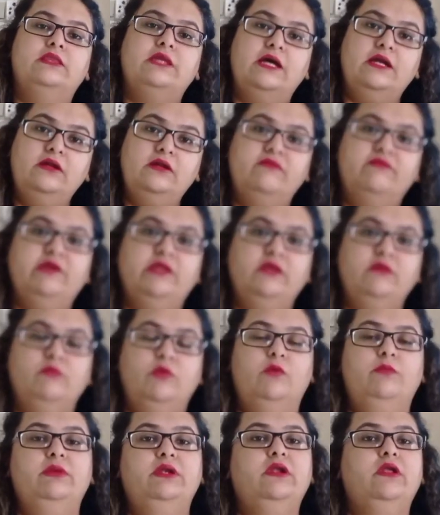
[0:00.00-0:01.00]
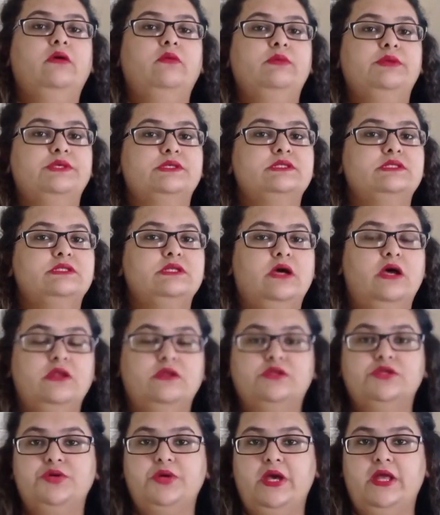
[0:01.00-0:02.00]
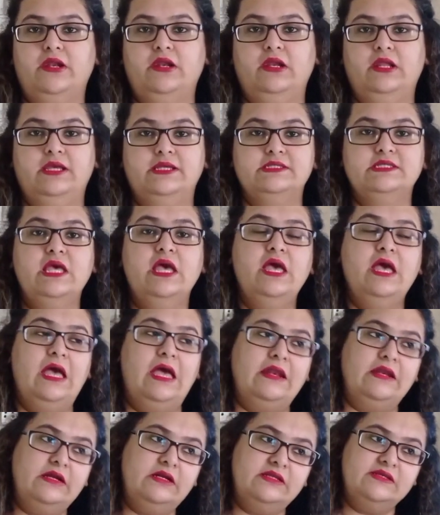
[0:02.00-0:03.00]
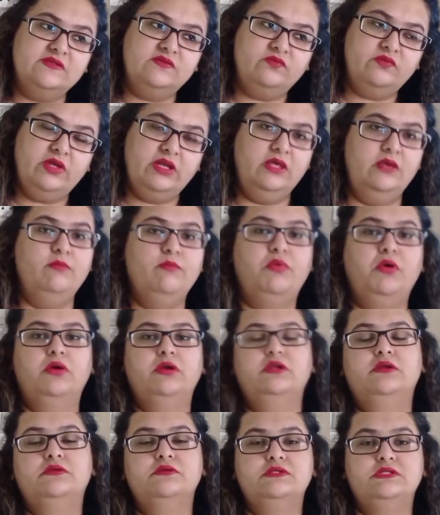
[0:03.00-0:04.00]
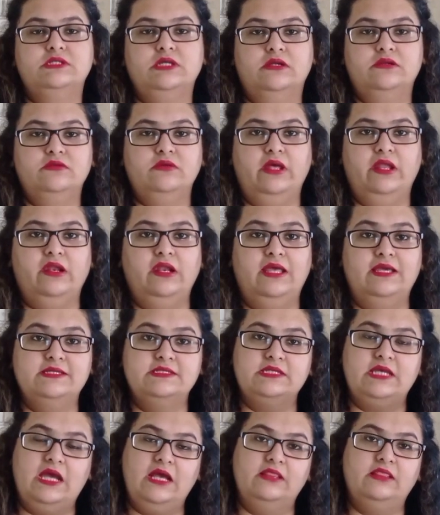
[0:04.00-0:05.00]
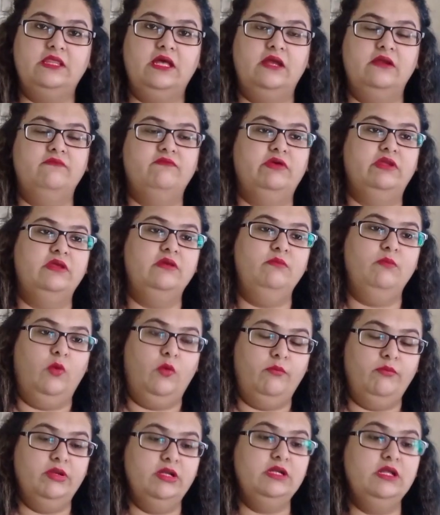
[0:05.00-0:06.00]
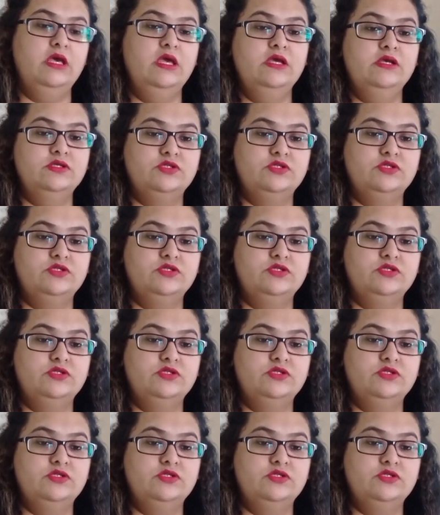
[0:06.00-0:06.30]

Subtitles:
that very moment we start to analyze, and it is very important to start to analyze at that very moment,